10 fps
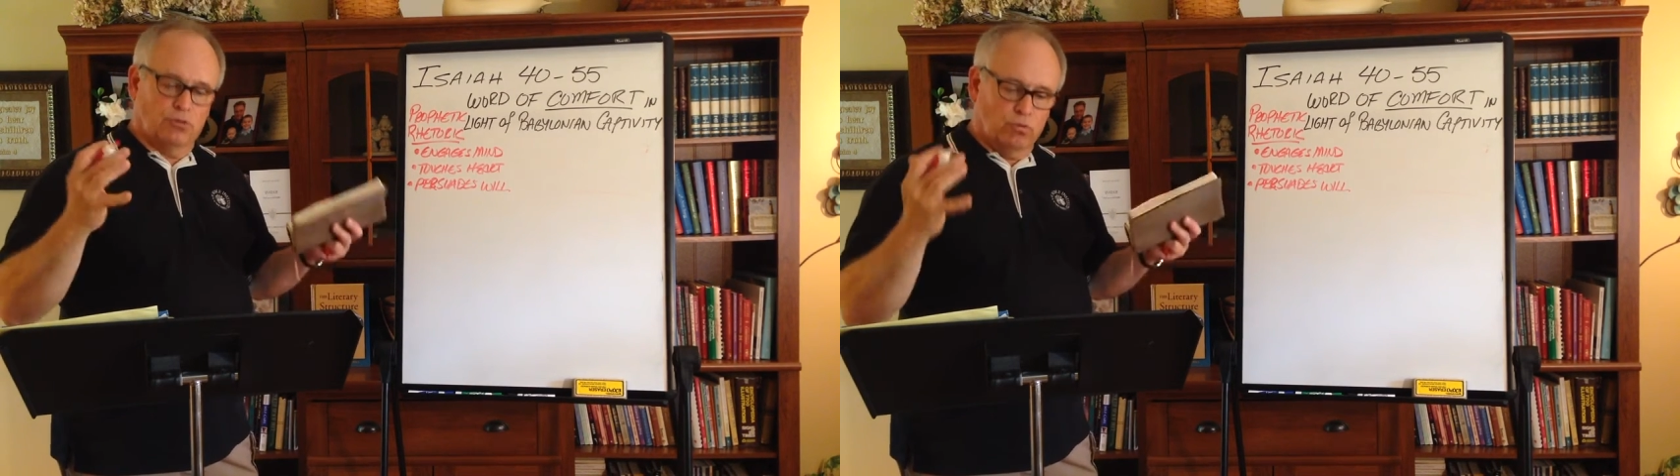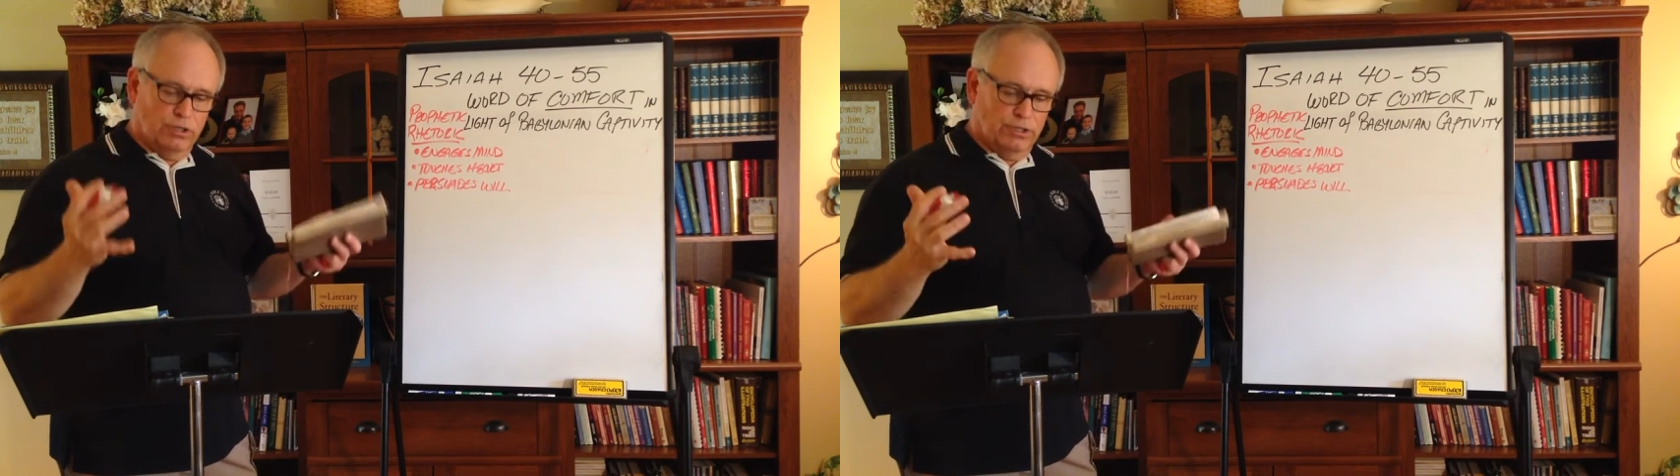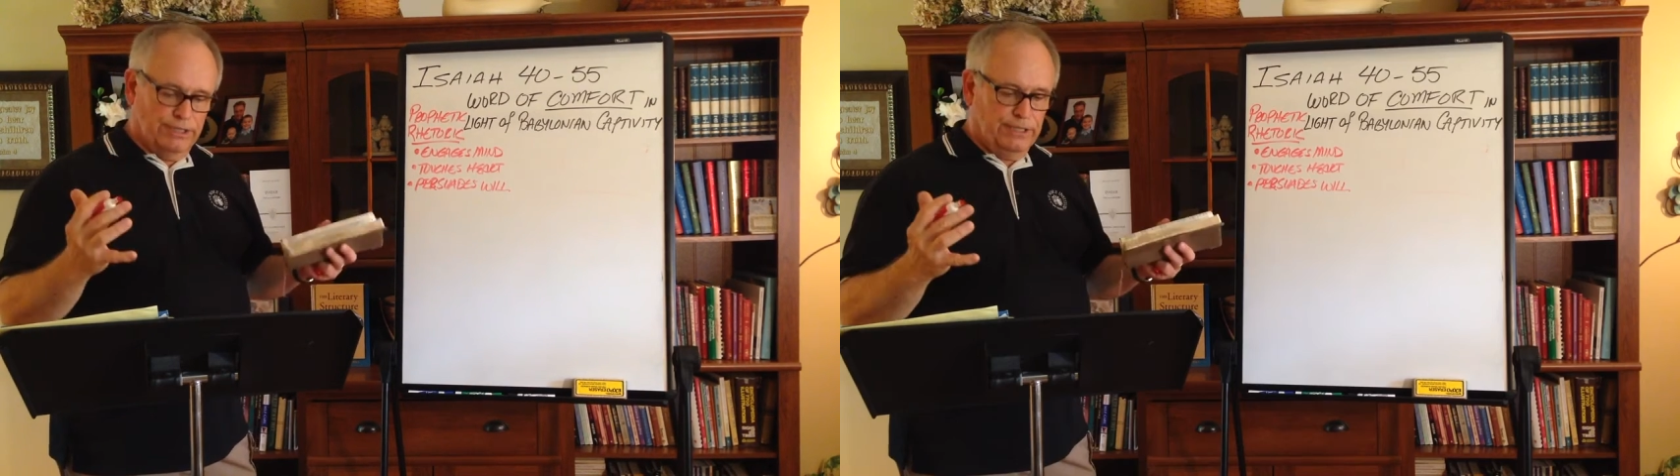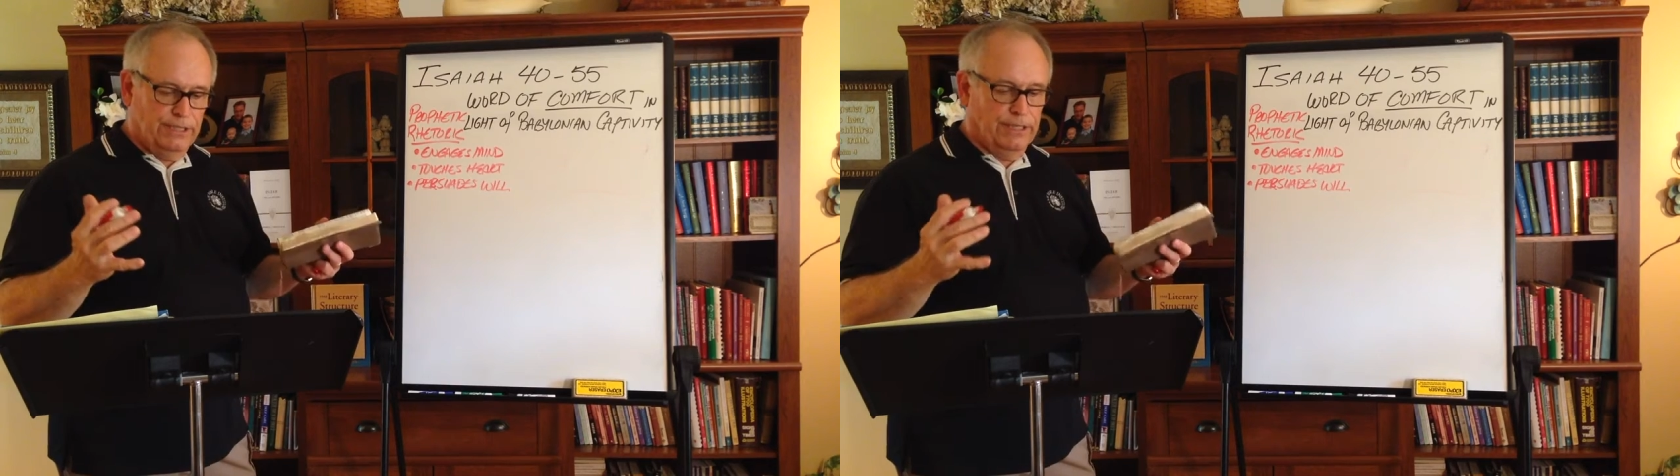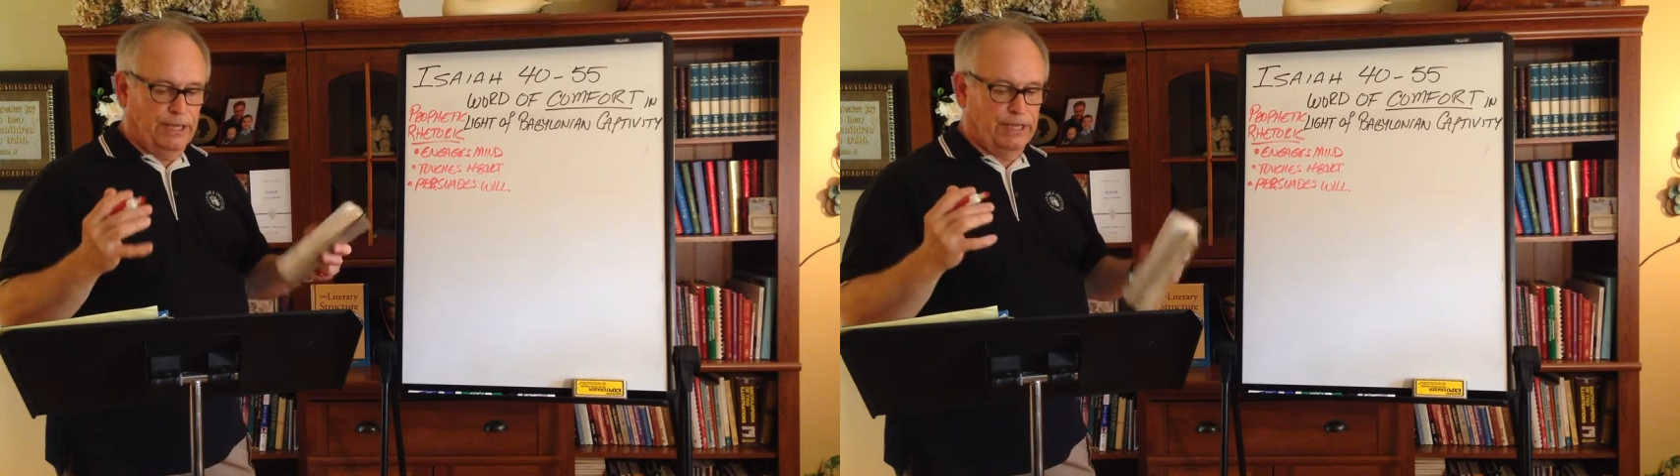a willing
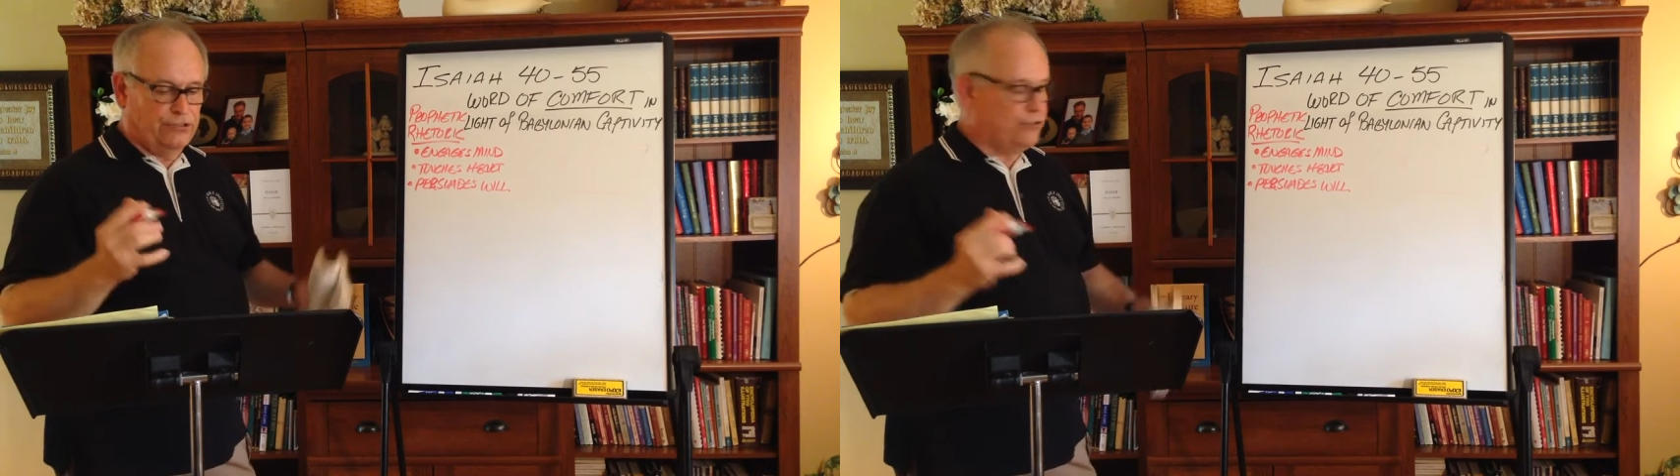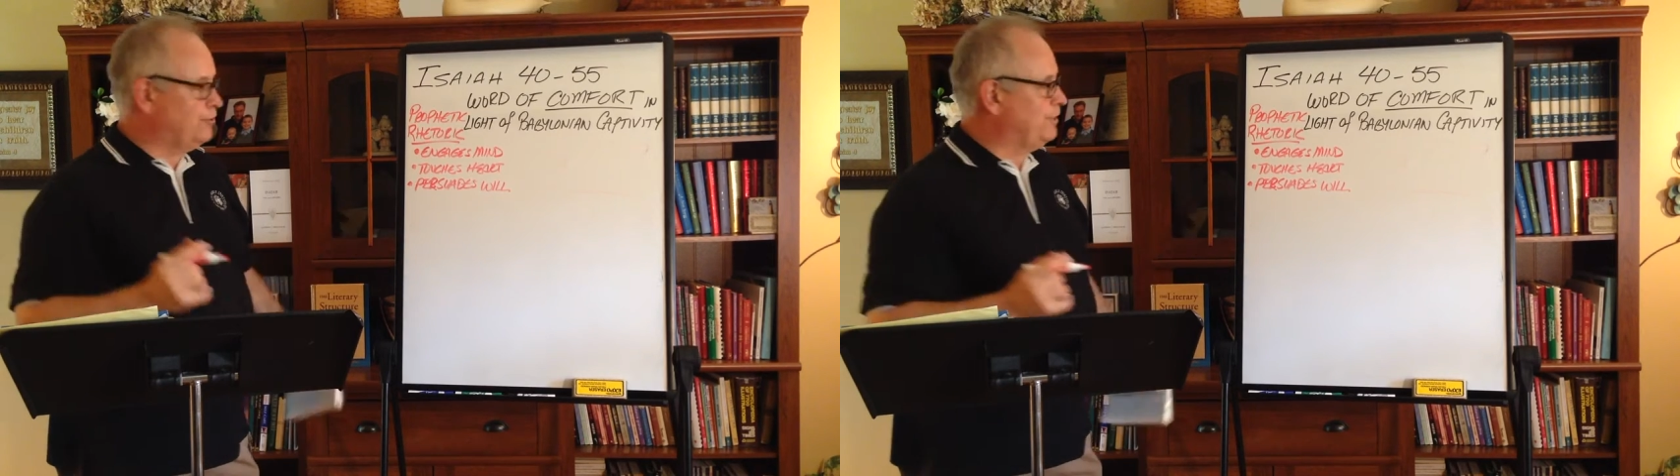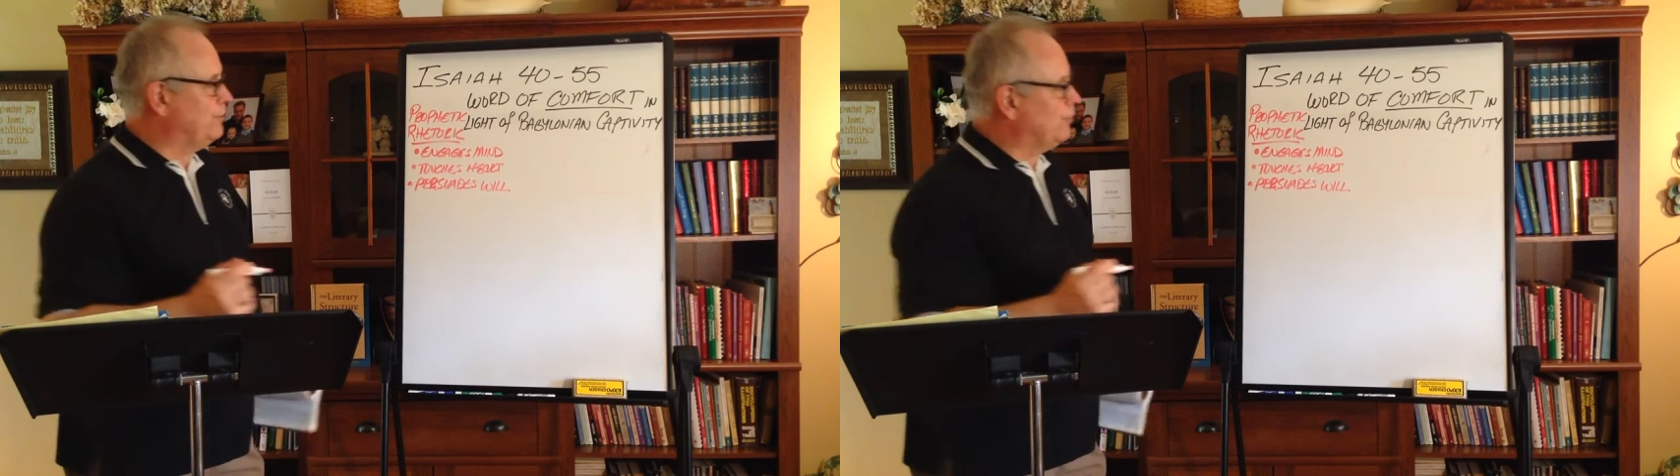and yearning